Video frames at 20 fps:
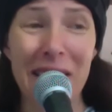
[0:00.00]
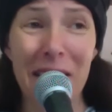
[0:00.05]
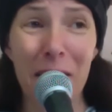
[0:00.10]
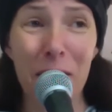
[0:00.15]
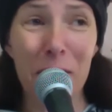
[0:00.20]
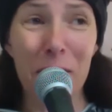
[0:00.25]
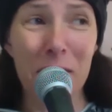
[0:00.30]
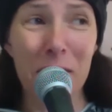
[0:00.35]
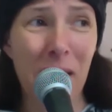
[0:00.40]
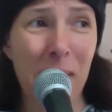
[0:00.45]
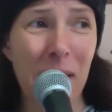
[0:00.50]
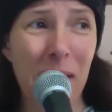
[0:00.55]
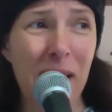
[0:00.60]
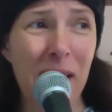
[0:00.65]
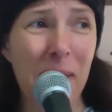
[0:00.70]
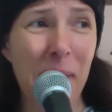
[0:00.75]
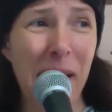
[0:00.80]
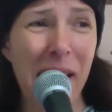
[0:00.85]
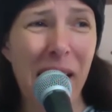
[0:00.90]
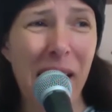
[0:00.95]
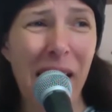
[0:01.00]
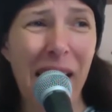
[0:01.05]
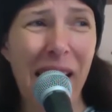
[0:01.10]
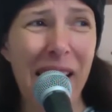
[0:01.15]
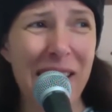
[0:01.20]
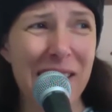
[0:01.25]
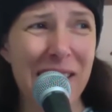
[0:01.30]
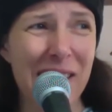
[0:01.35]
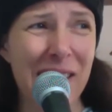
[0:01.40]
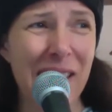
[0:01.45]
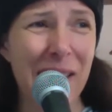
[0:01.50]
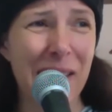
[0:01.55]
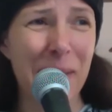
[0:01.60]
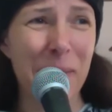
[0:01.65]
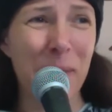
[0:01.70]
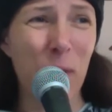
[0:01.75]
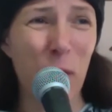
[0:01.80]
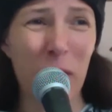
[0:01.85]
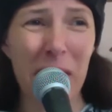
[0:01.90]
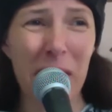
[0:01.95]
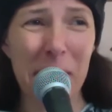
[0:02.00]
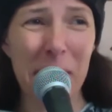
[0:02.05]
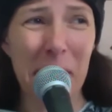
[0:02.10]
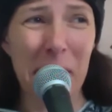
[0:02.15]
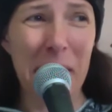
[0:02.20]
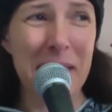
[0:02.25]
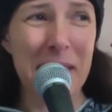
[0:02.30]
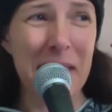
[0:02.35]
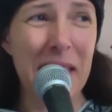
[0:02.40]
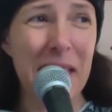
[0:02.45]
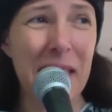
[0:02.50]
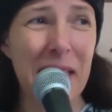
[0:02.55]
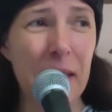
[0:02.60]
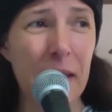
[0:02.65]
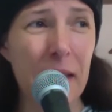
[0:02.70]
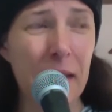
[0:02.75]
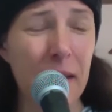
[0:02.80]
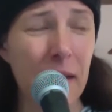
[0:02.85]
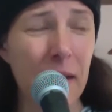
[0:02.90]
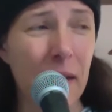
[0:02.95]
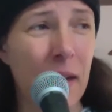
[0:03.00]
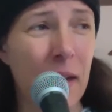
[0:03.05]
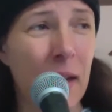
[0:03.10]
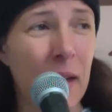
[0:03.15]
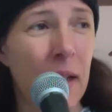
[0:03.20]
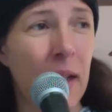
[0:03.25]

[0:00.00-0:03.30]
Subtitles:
tears come out of my eyes and I'm gritting my teeth, and